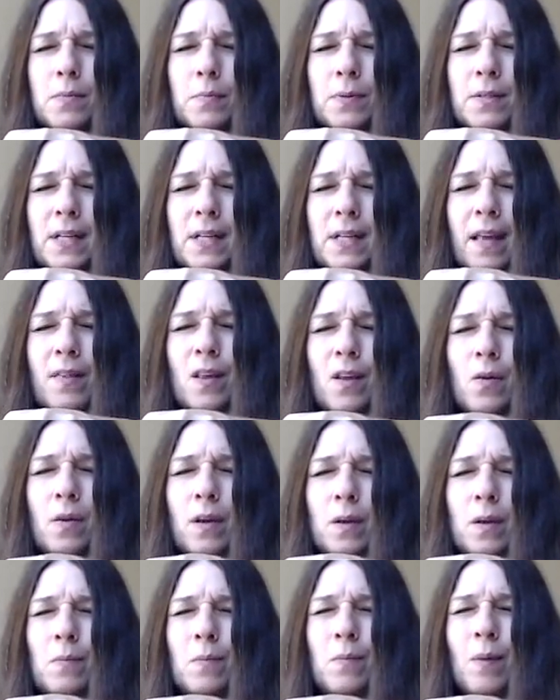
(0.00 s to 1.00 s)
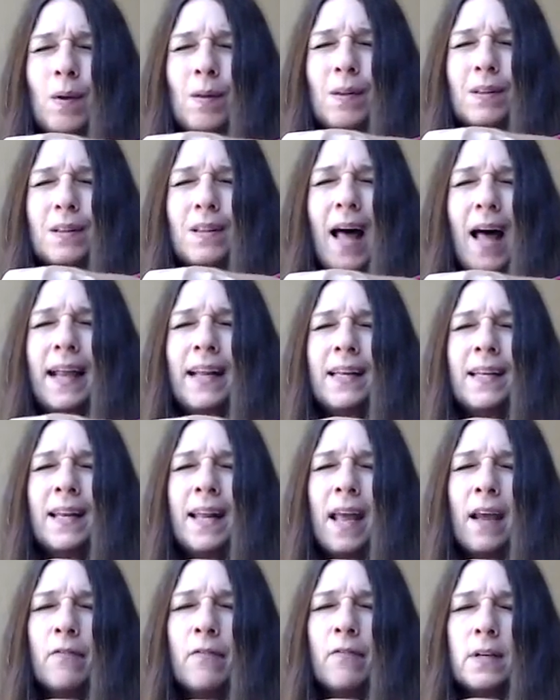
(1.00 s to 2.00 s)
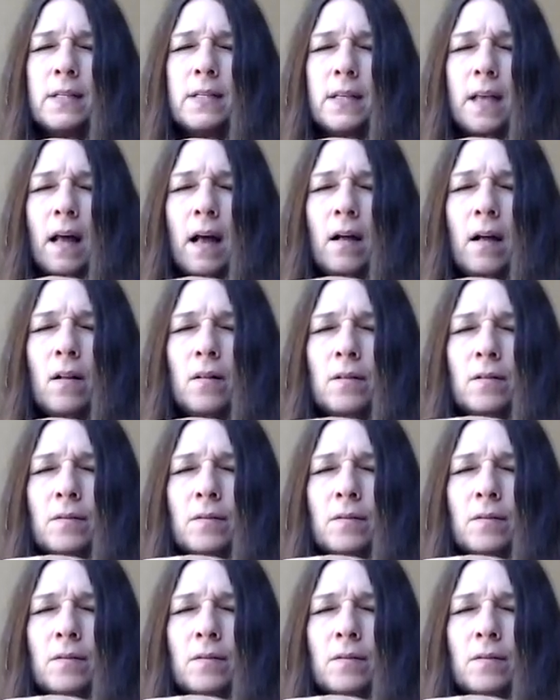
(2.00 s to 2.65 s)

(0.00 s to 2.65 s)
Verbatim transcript: Pretend that you can lighten every cell.